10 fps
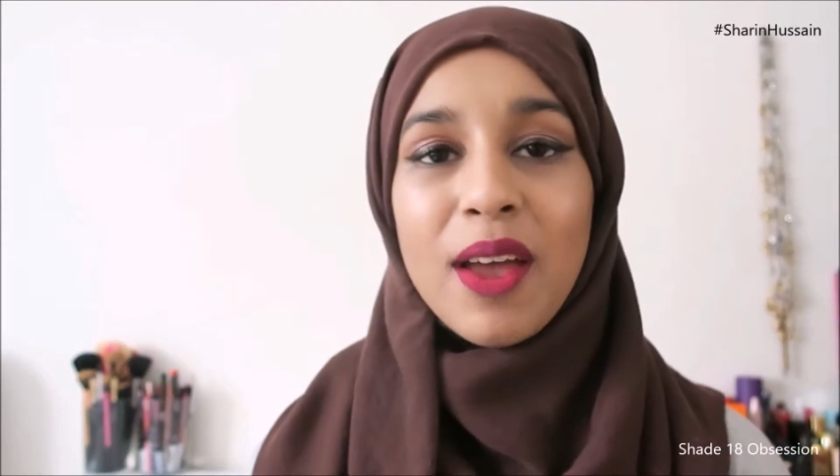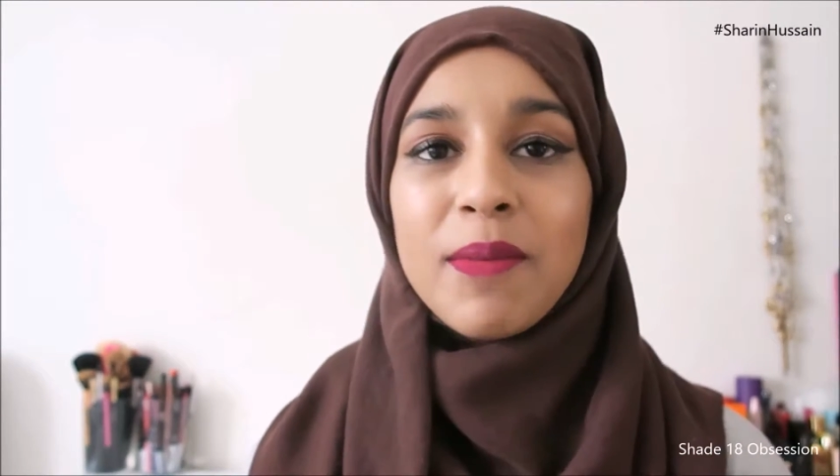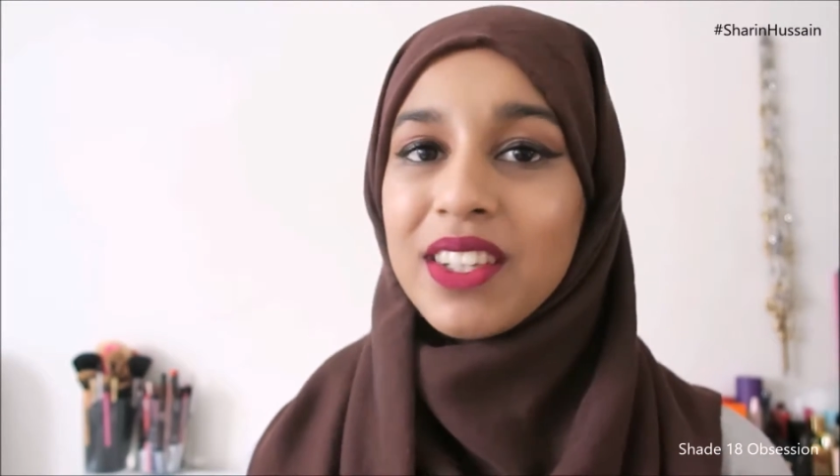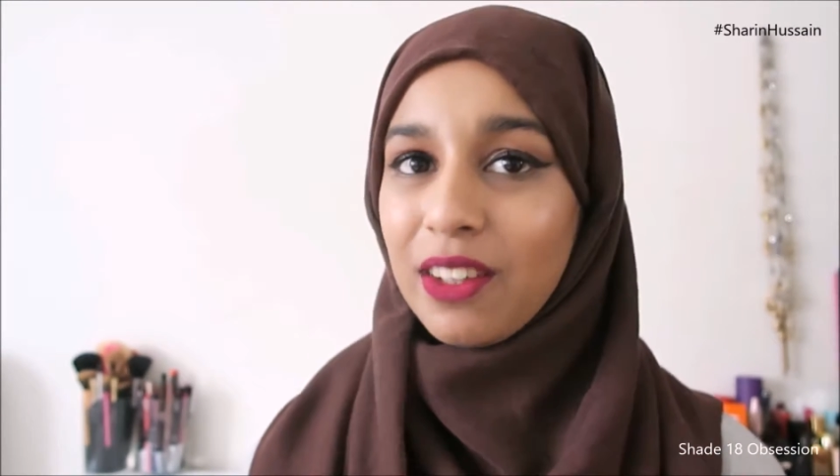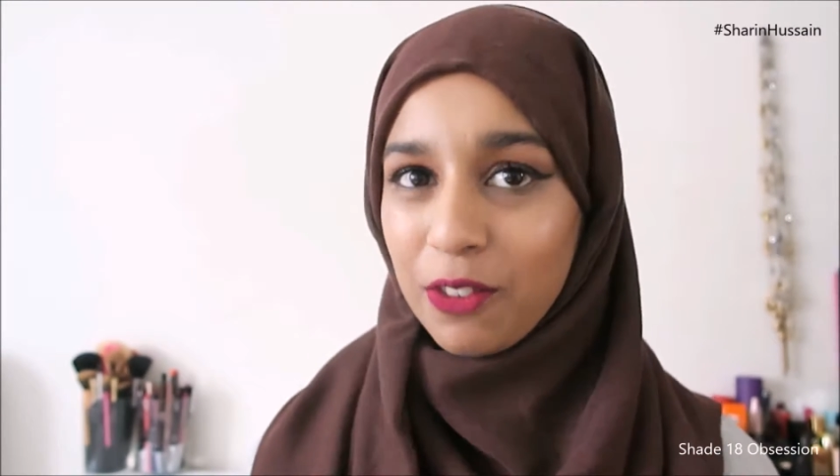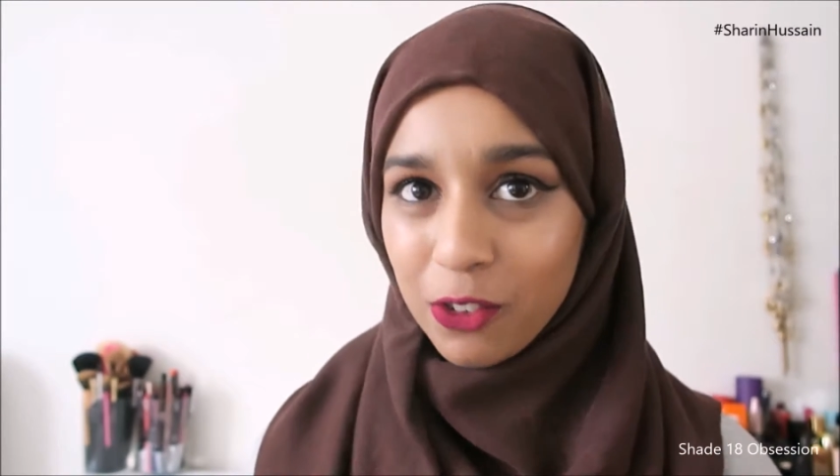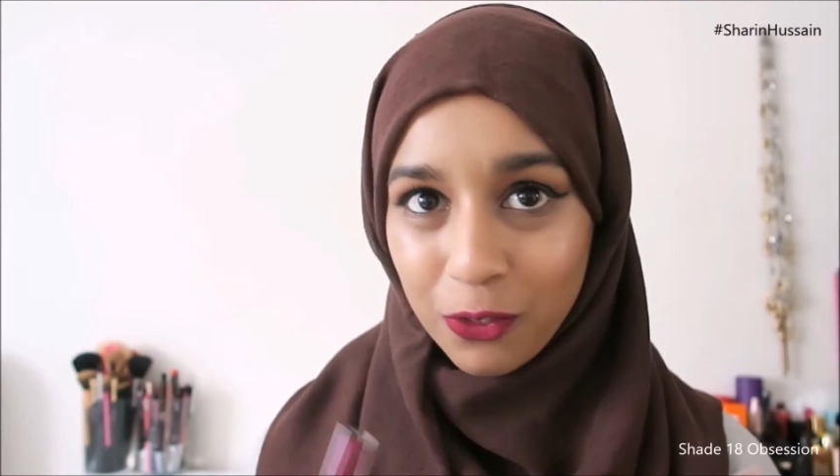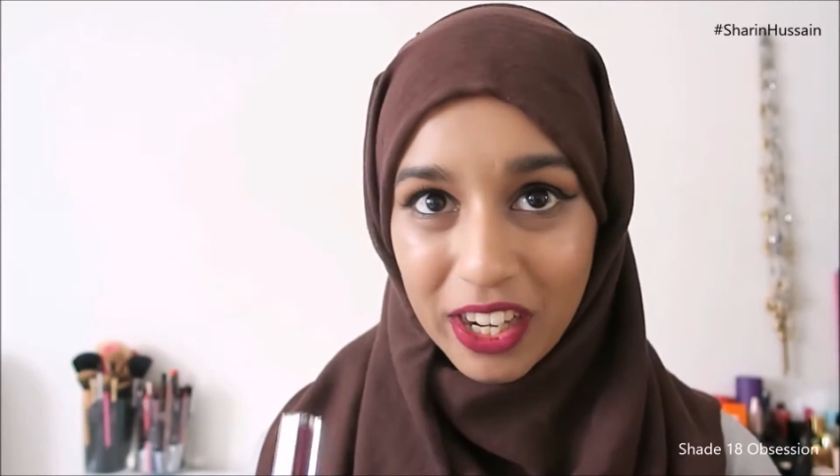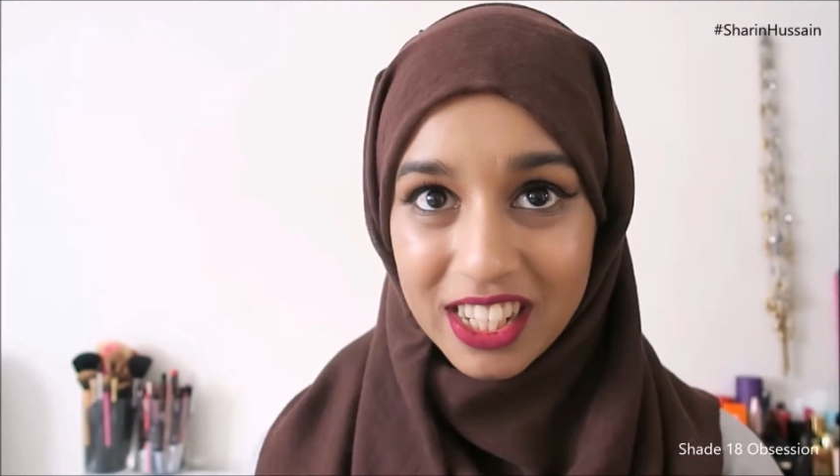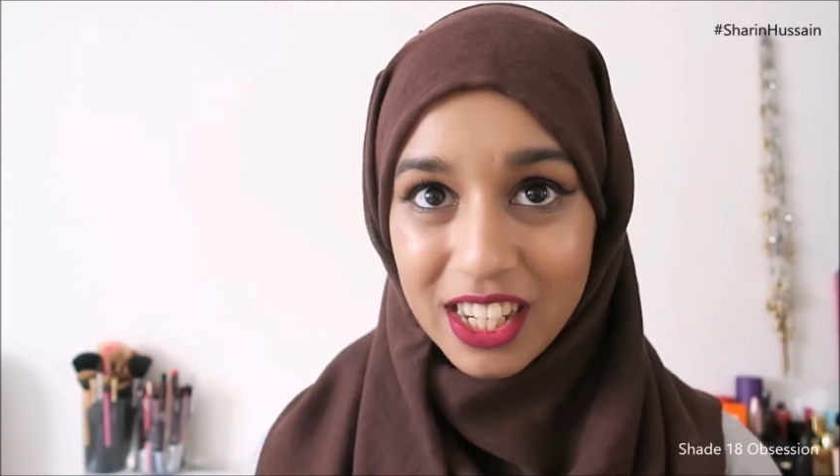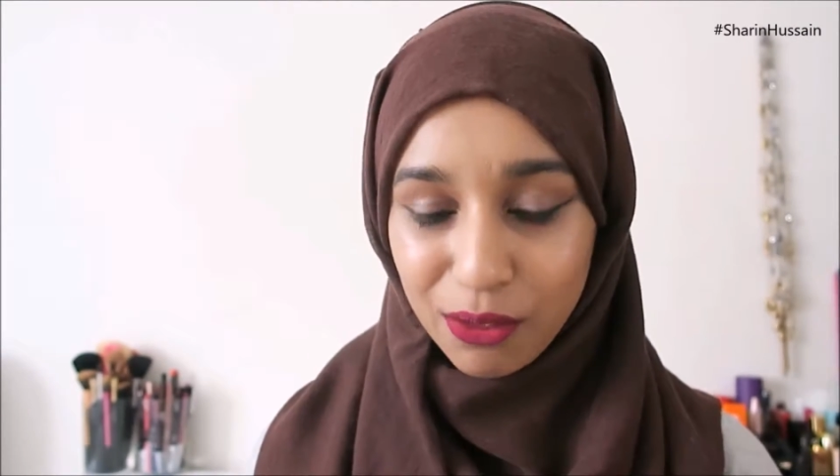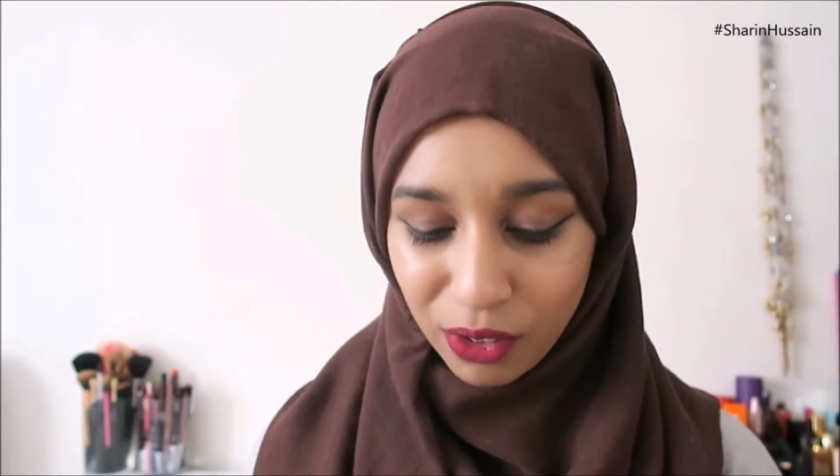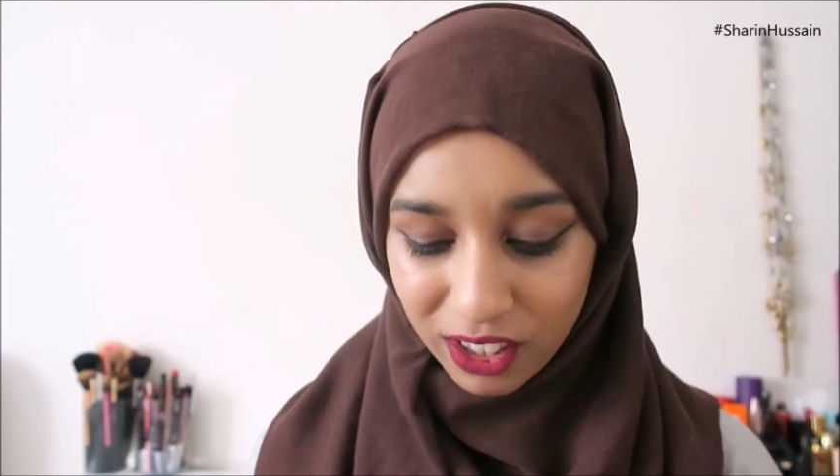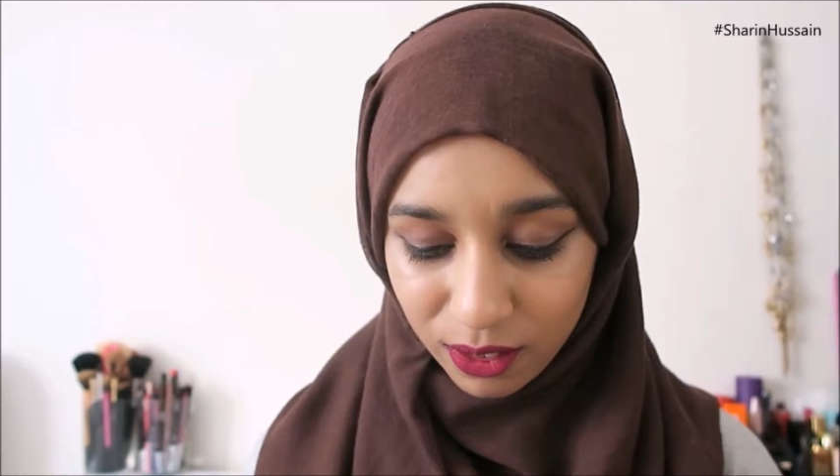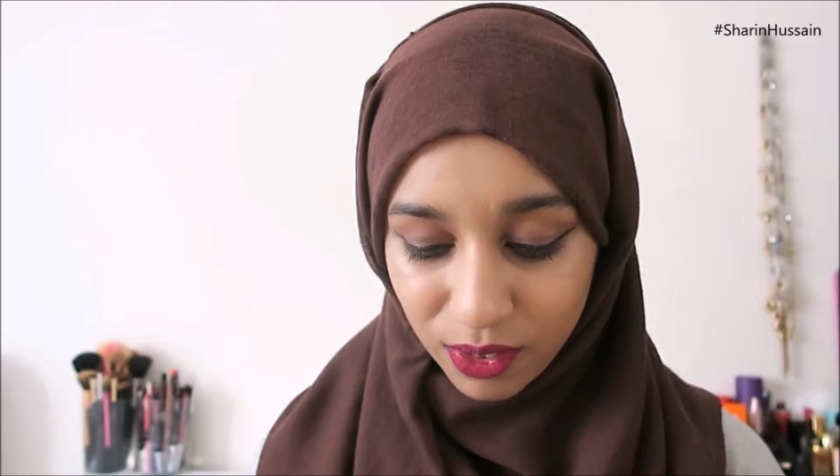because I've been waiting
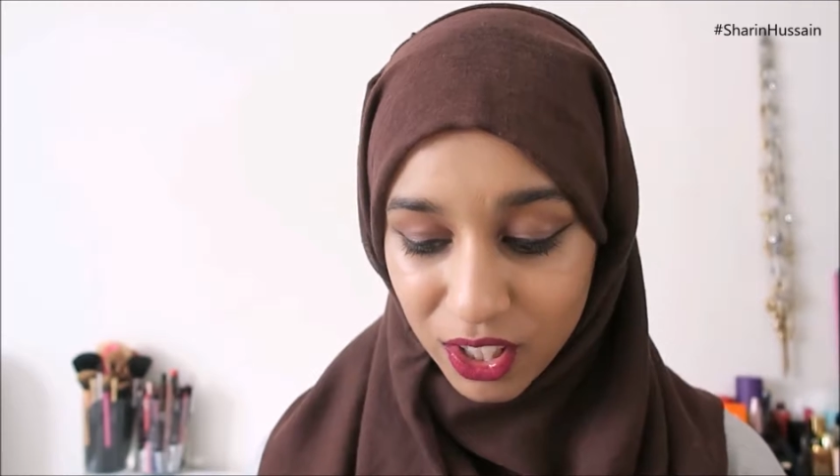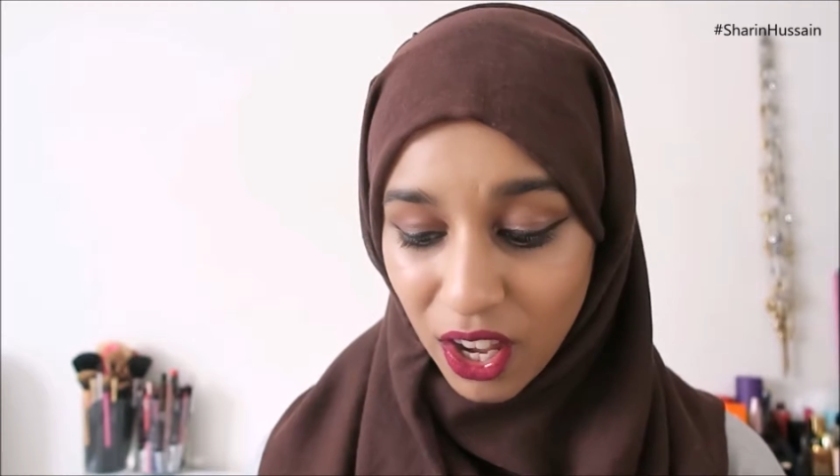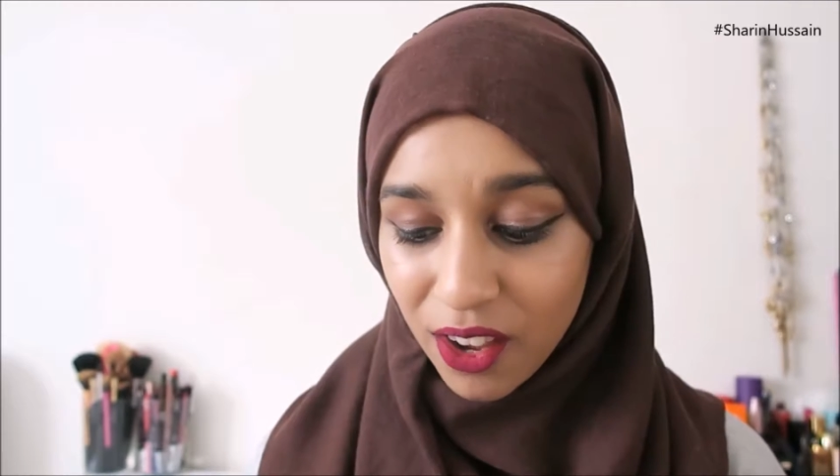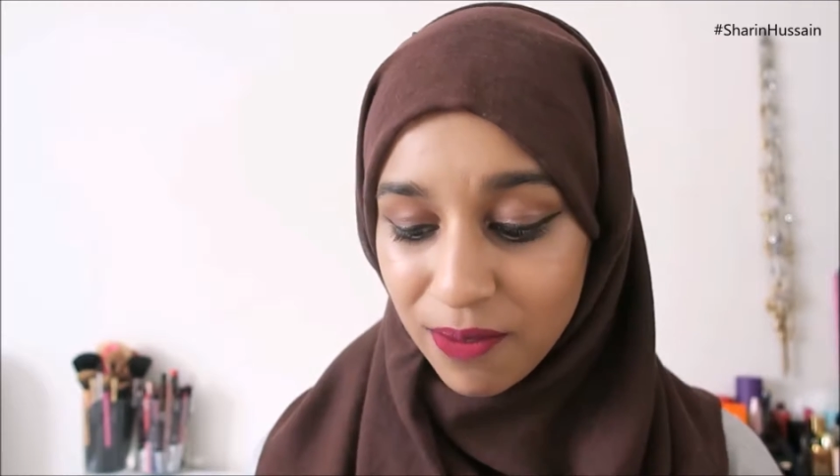for this video.